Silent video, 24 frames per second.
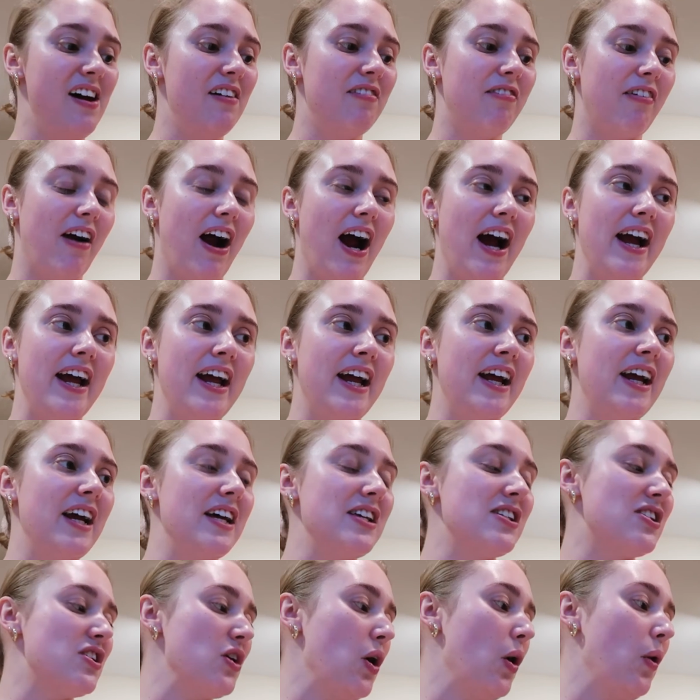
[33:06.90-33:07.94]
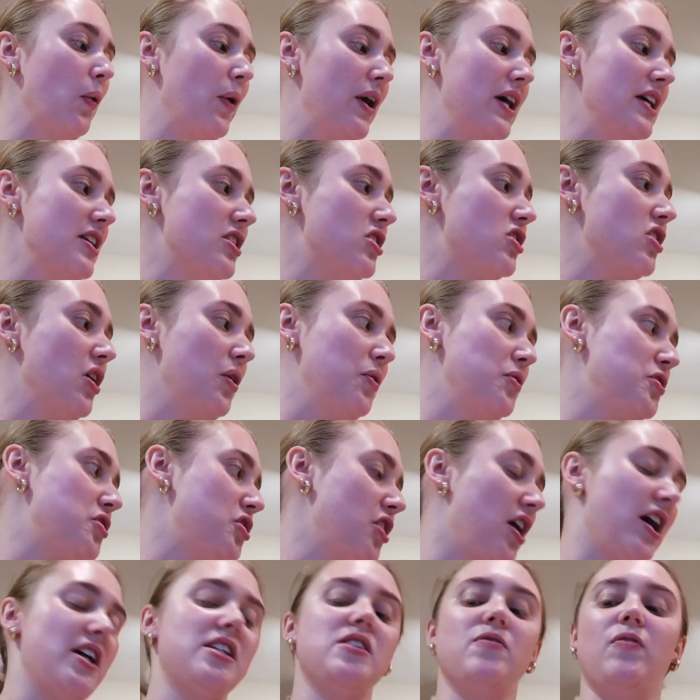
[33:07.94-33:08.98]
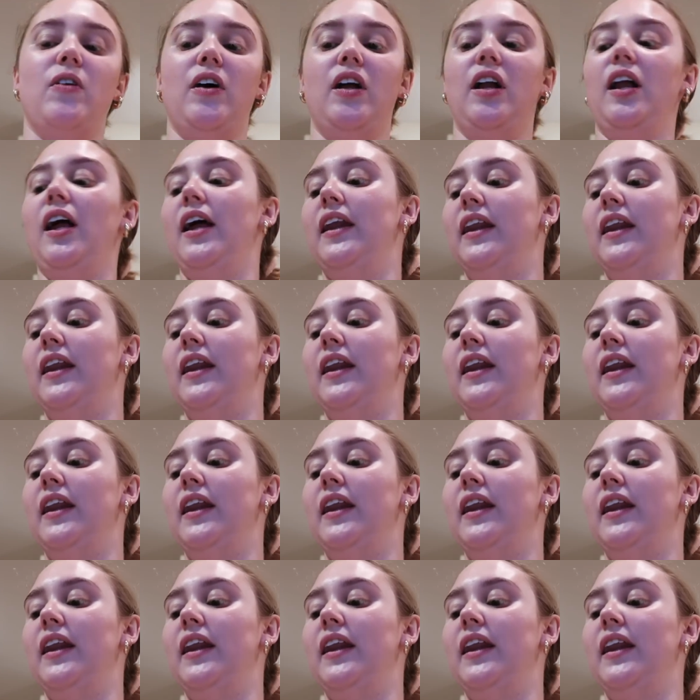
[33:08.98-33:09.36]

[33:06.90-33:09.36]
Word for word: Frying is always so stressful,